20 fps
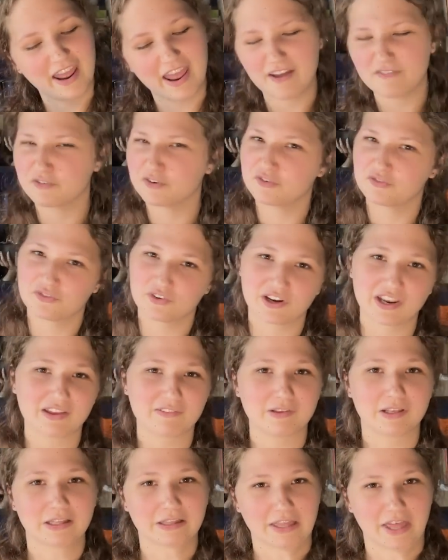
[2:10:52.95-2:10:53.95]
ever
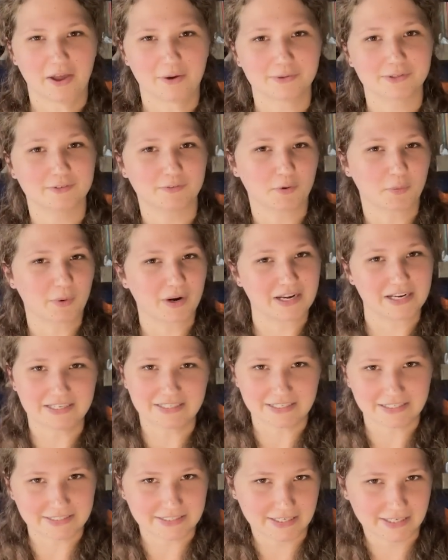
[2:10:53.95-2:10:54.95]
forgiving Klaus for what he
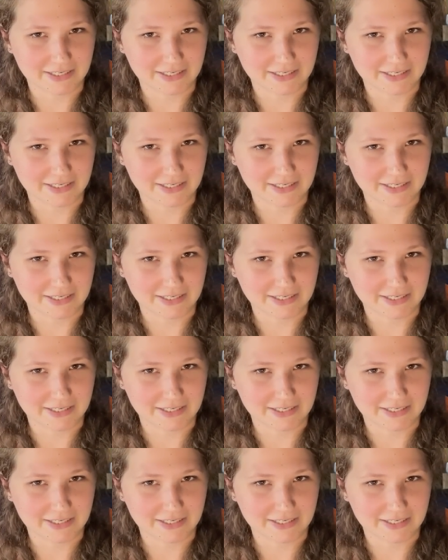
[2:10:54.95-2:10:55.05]
did to